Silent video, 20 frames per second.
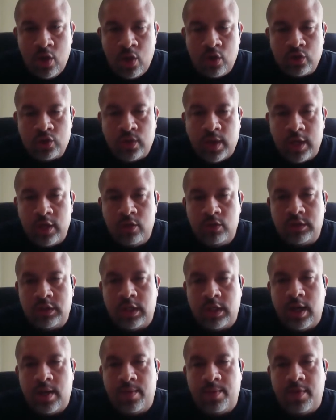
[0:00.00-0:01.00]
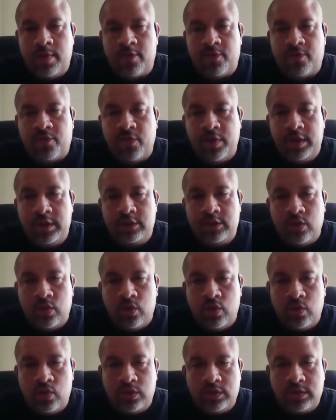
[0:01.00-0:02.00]
So I use a number of free
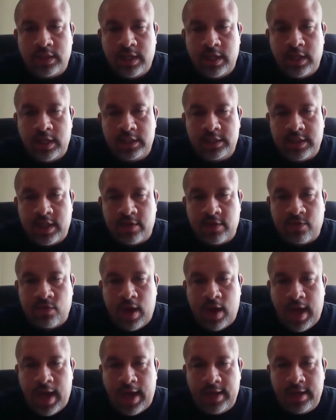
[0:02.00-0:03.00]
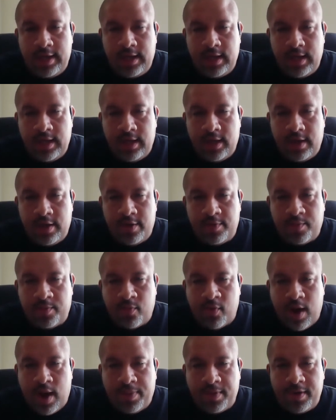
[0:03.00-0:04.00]
tools to get a general idea of
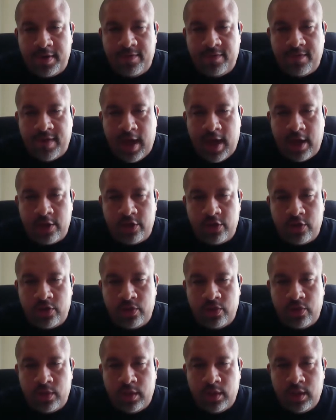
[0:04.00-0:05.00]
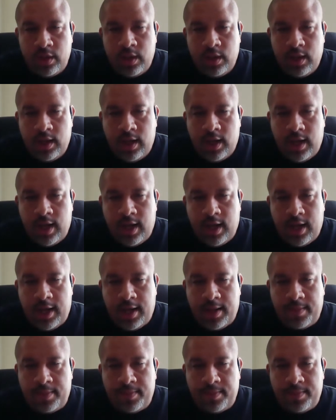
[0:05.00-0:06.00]
property value,
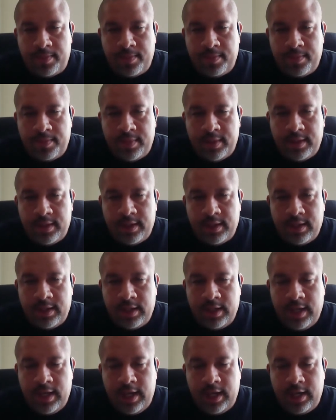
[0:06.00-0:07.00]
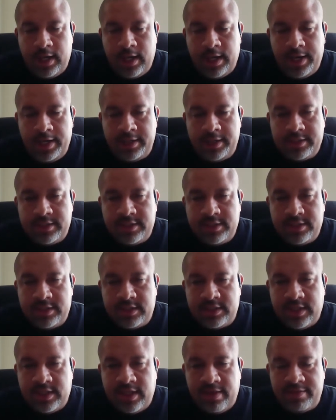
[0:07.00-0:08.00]
and this
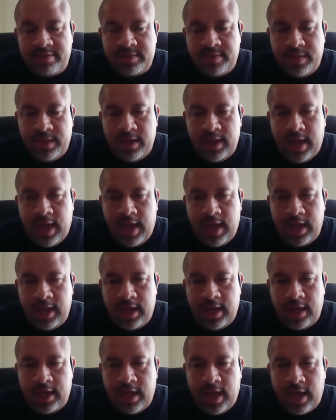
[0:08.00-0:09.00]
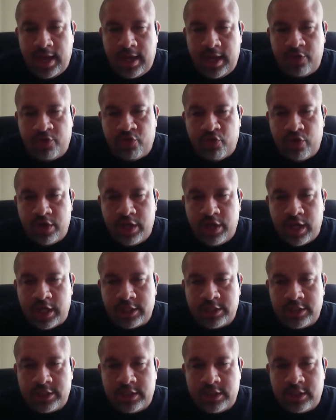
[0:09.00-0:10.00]
just gives me an
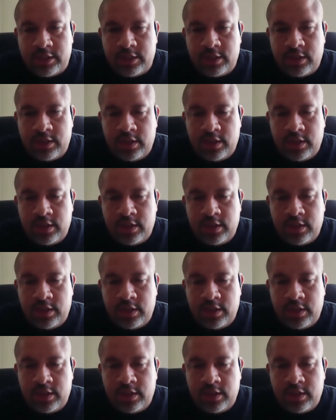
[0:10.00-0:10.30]
introduction